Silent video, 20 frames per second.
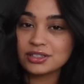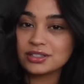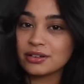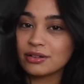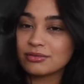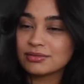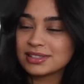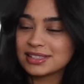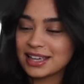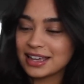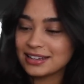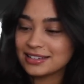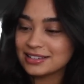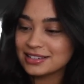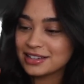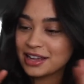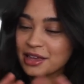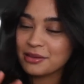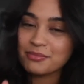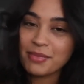Don't send
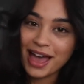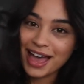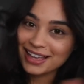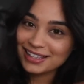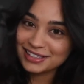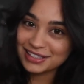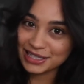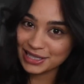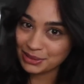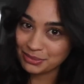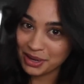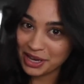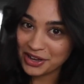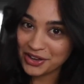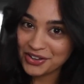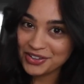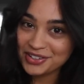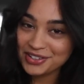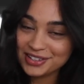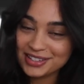a mass email.
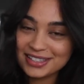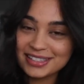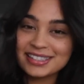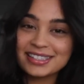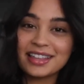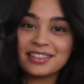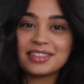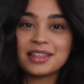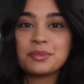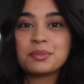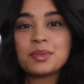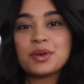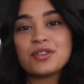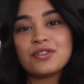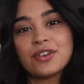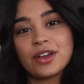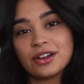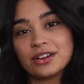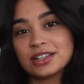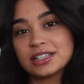Send them
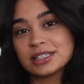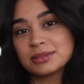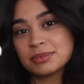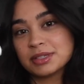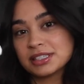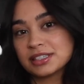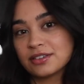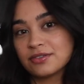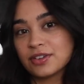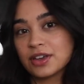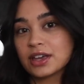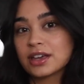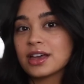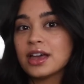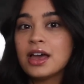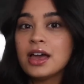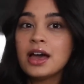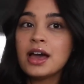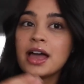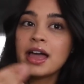very specific.
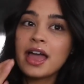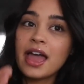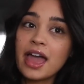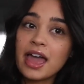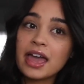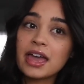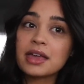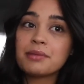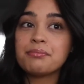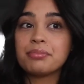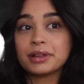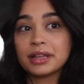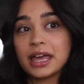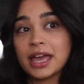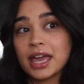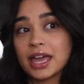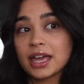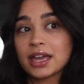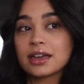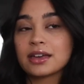Hey,
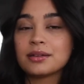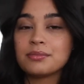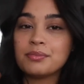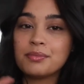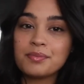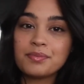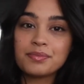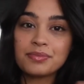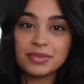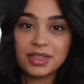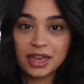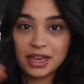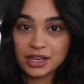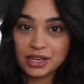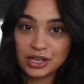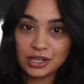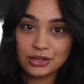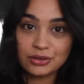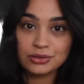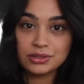blank, thank
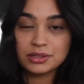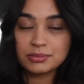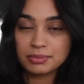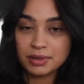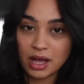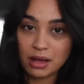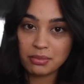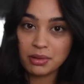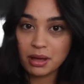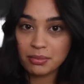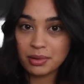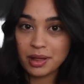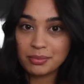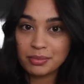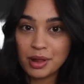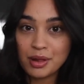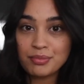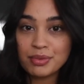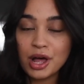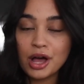you, blah, blah, blah,
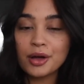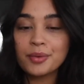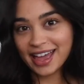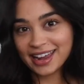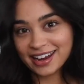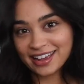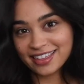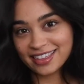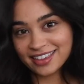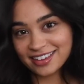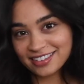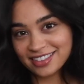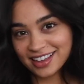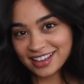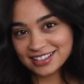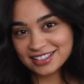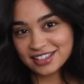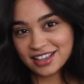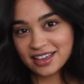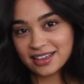blah, blah. And I think
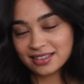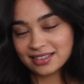that's it.